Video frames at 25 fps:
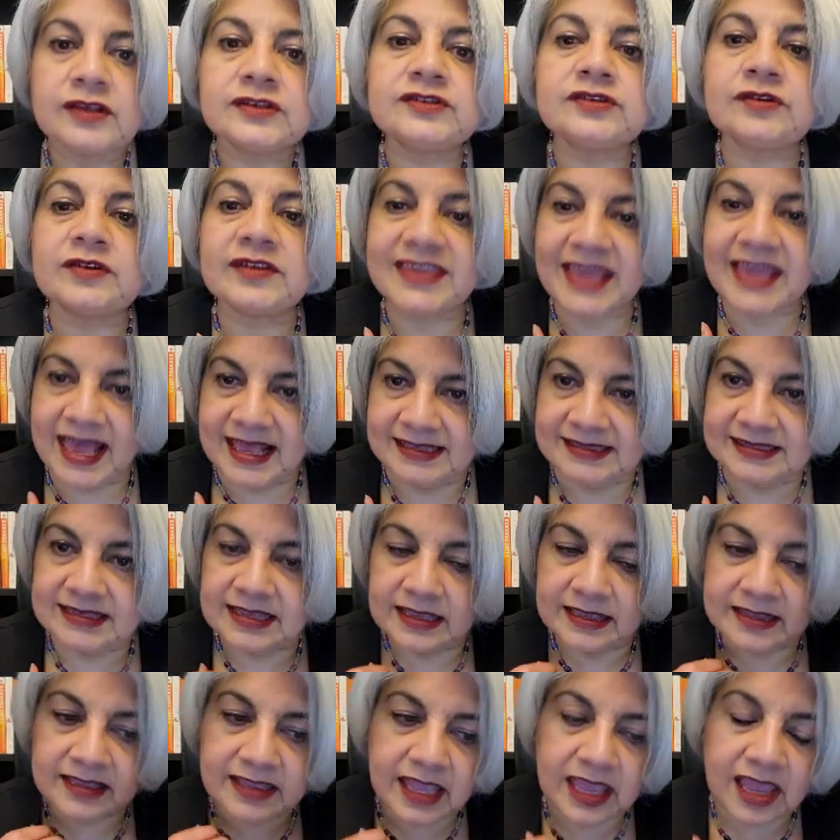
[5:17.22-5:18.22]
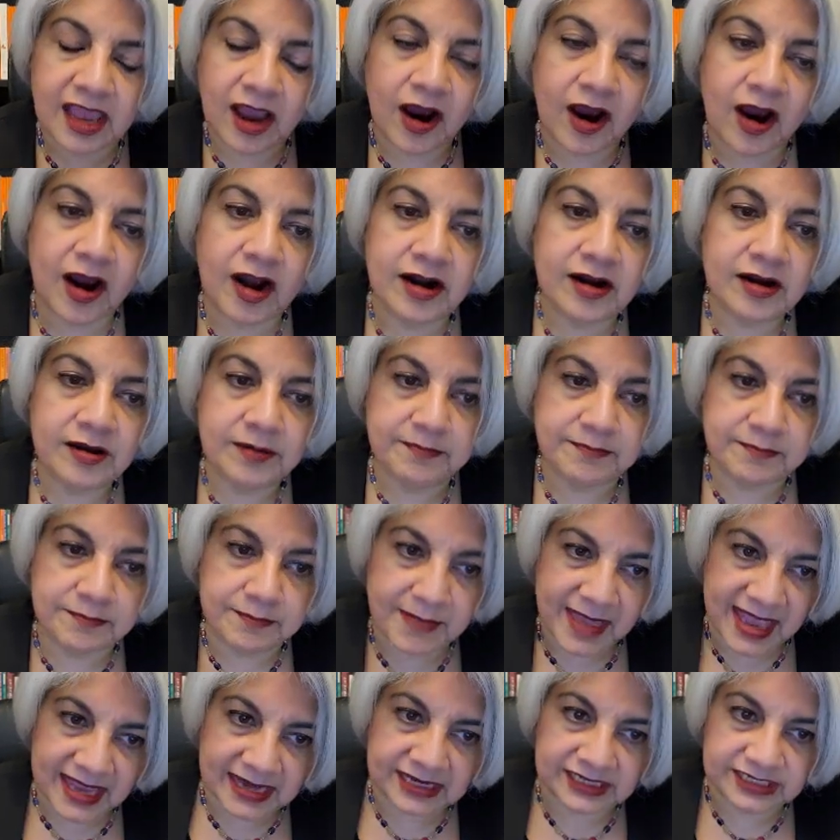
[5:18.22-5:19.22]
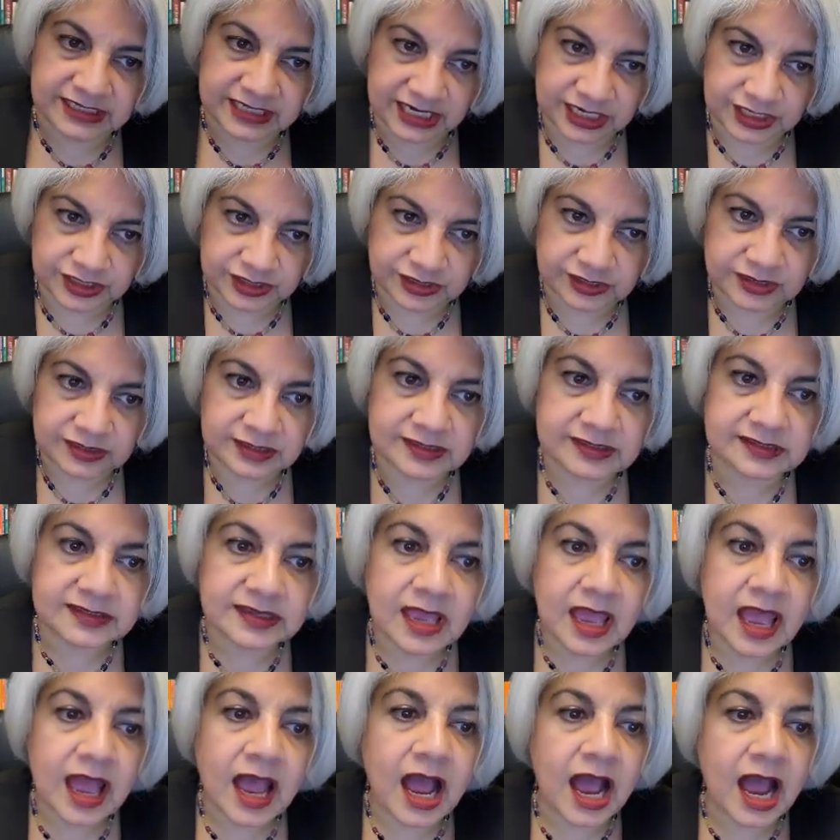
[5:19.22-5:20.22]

So, yes, they are meditations.